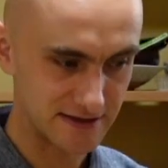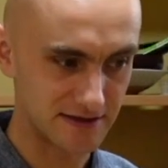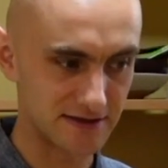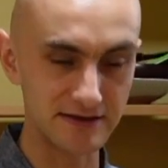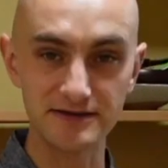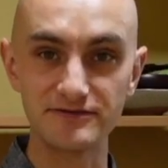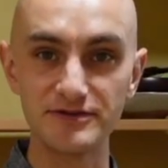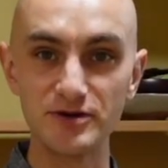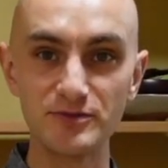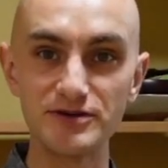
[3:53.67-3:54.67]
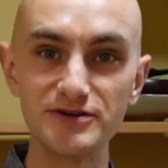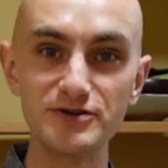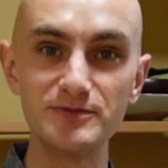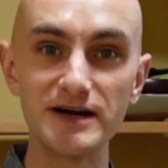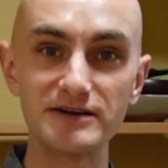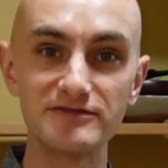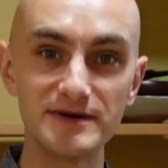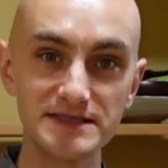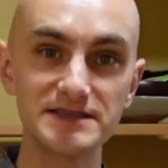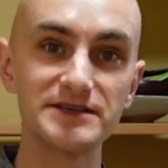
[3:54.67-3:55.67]
if we open a new pack of
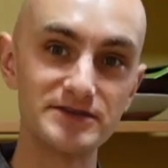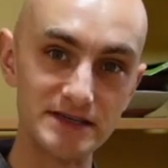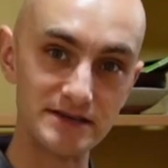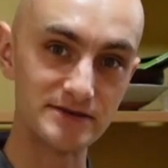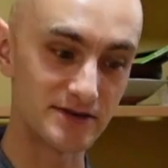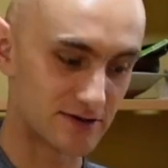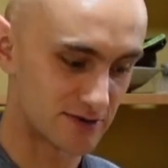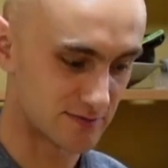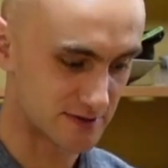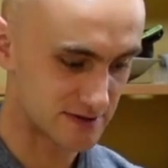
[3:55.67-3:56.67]
matcha, you need to cut it open,